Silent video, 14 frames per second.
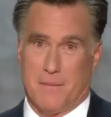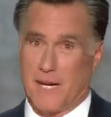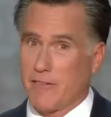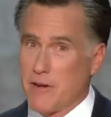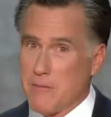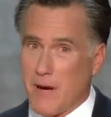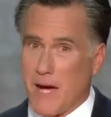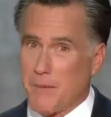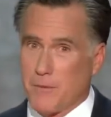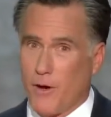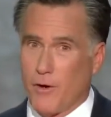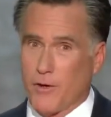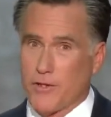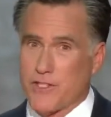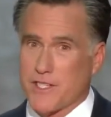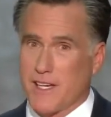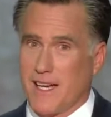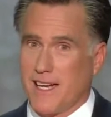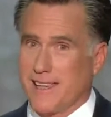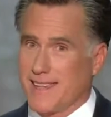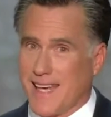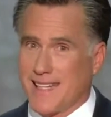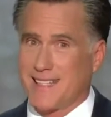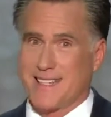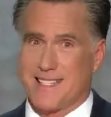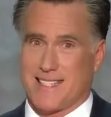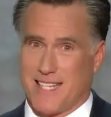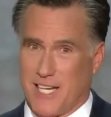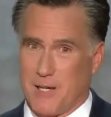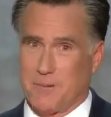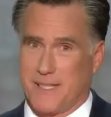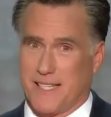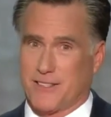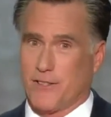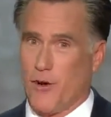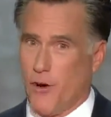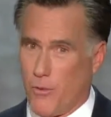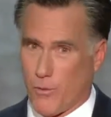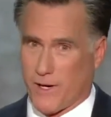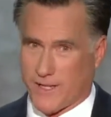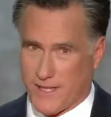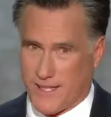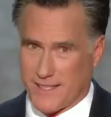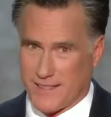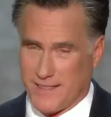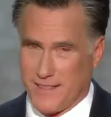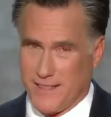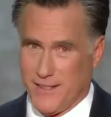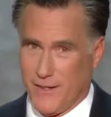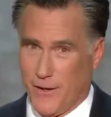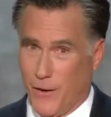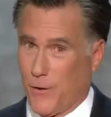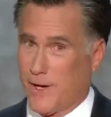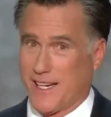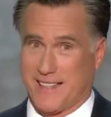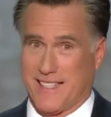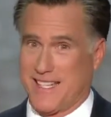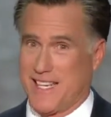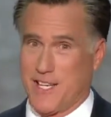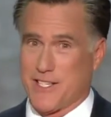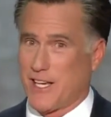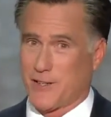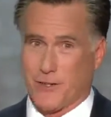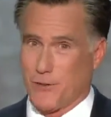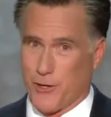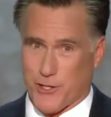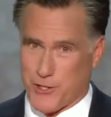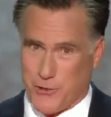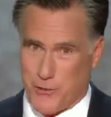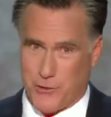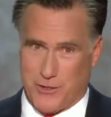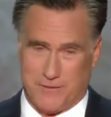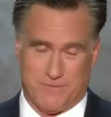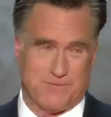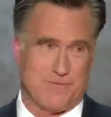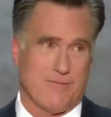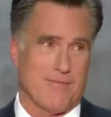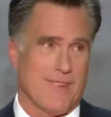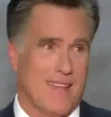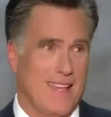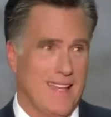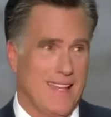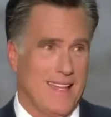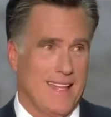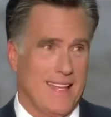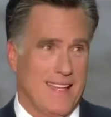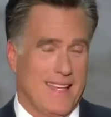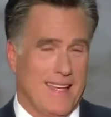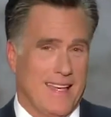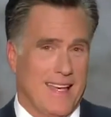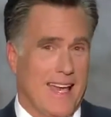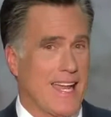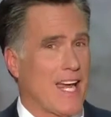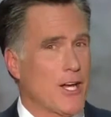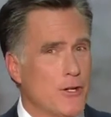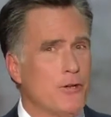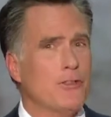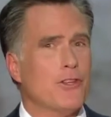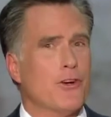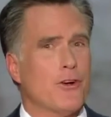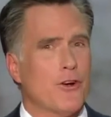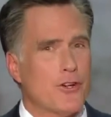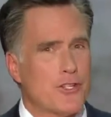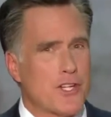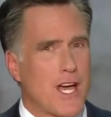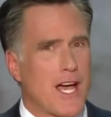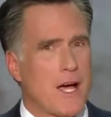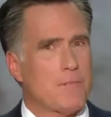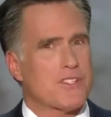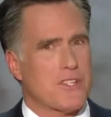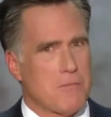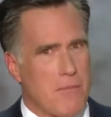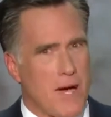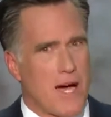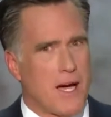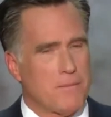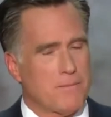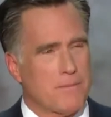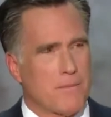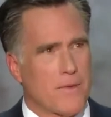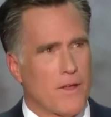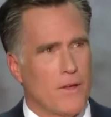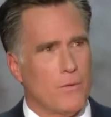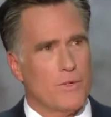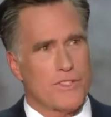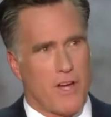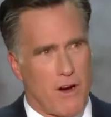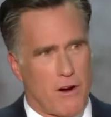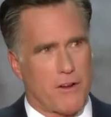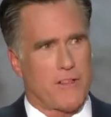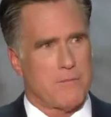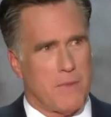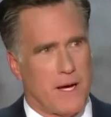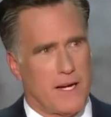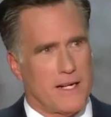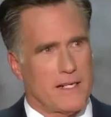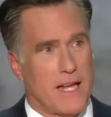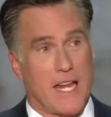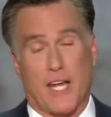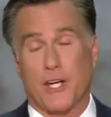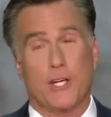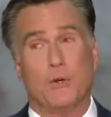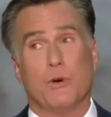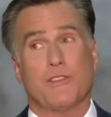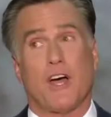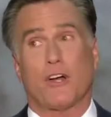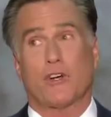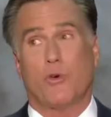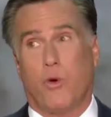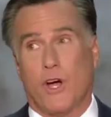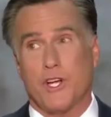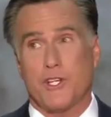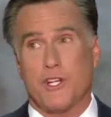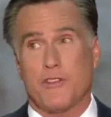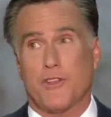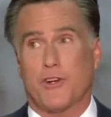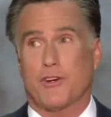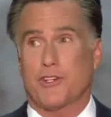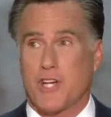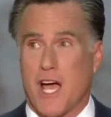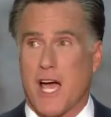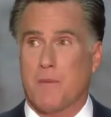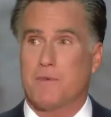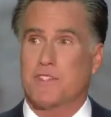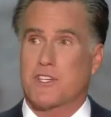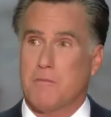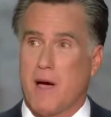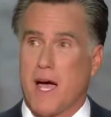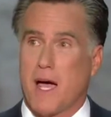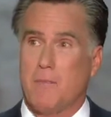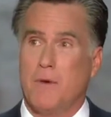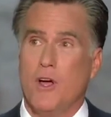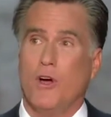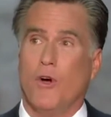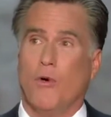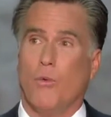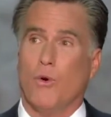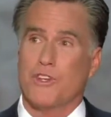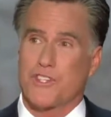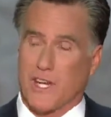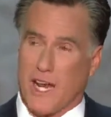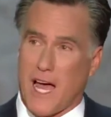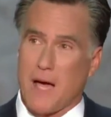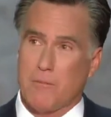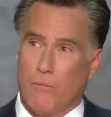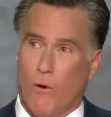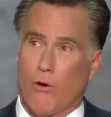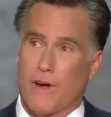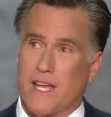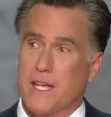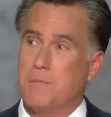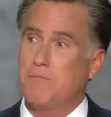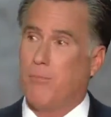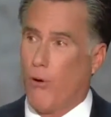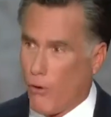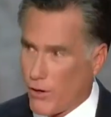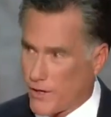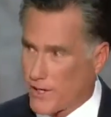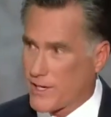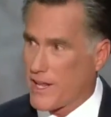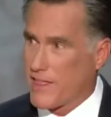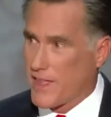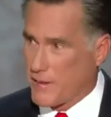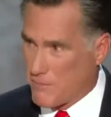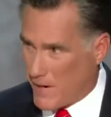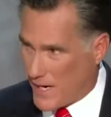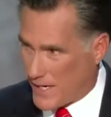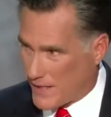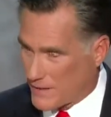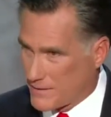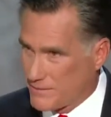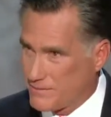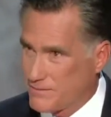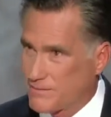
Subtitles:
But every mom knows that doesn't help get the homework done or get the kids out the door to school. And I knew that her job as a mom was harder than mine, and I knew without question that her job as a mom was a lot more important than mine.